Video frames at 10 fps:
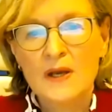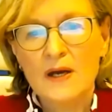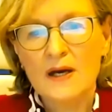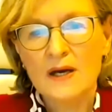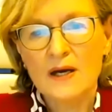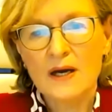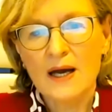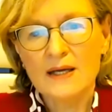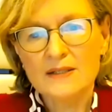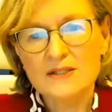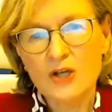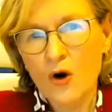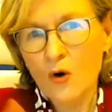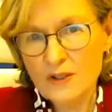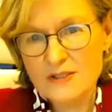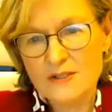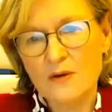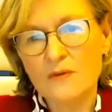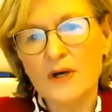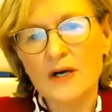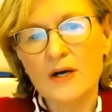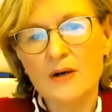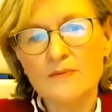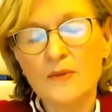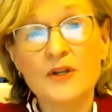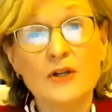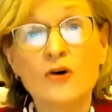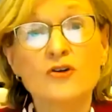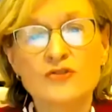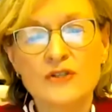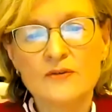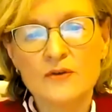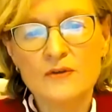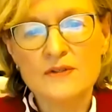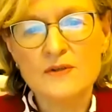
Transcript: and also money laundering rules.